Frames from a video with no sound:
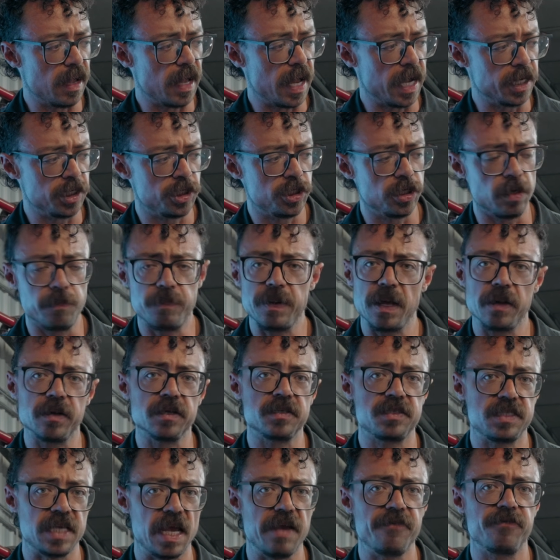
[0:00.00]
I should be able
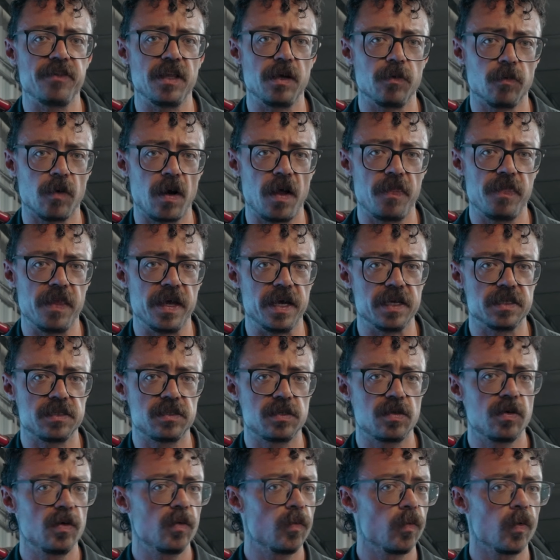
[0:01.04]
to safely run
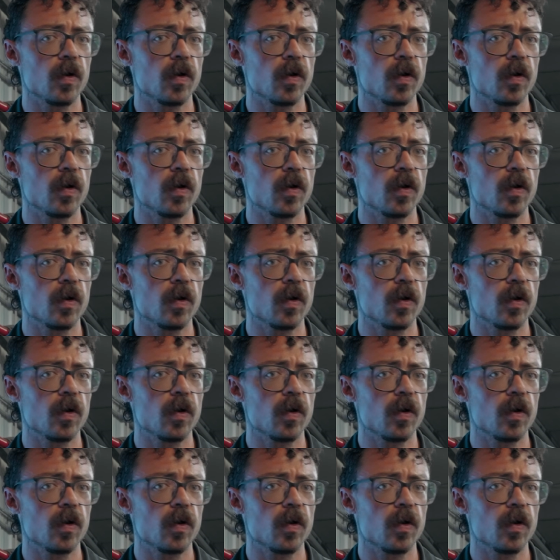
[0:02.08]
this.